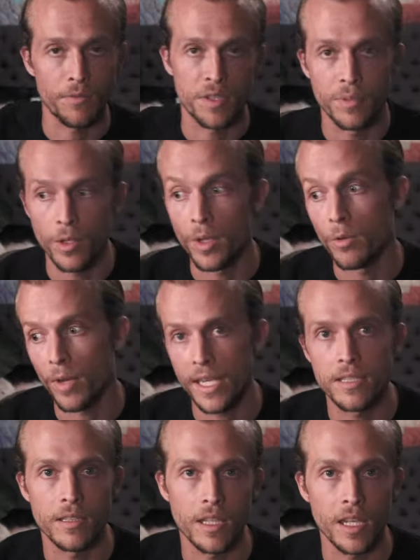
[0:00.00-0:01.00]
If it's blowing
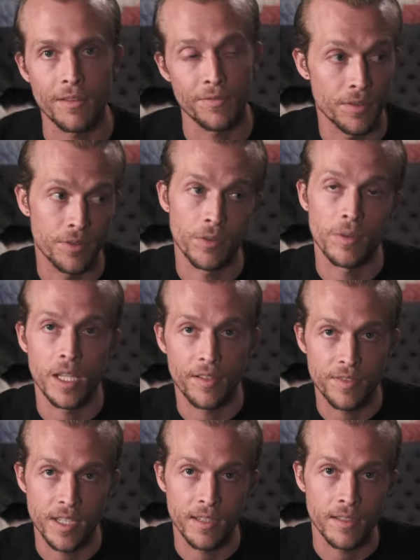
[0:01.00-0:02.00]
right to left, you'd throw
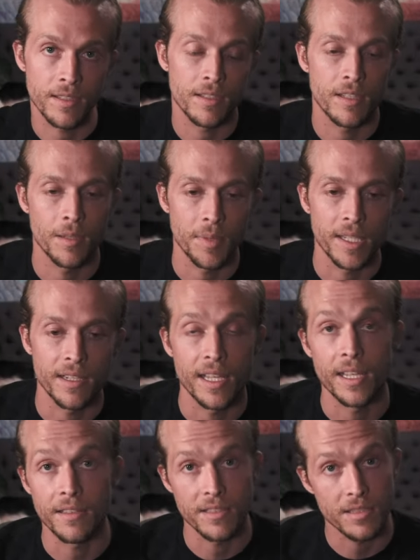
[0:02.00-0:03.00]
left-handed. I mean,
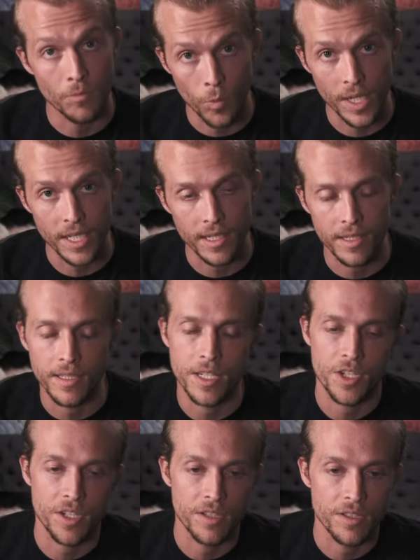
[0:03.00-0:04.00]
in windy
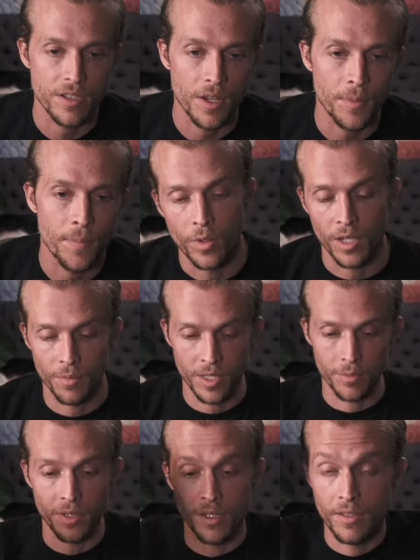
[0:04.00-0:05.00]
conditions positions, you know? You wanna
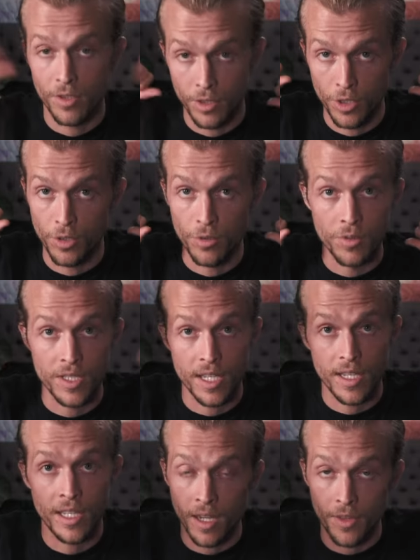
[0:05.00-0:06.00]
be able to use
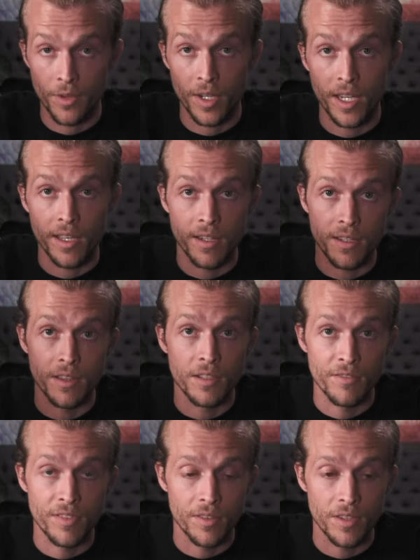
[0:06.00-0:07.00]
either hand in
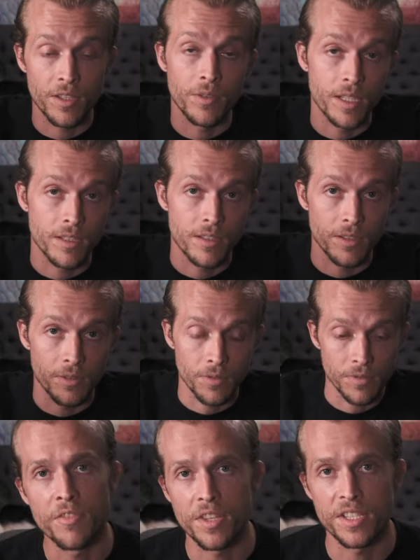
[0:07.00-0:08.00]
the event that you need to.
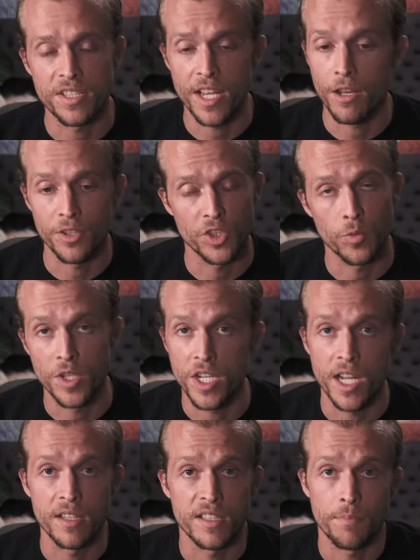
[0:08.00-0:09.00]
Even if this day I'll
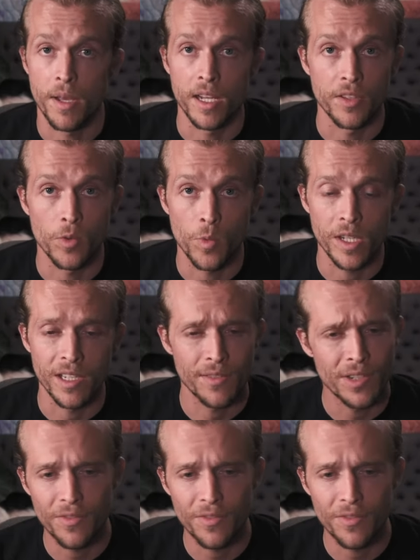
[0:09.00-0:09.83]
switch hands depending on the wind.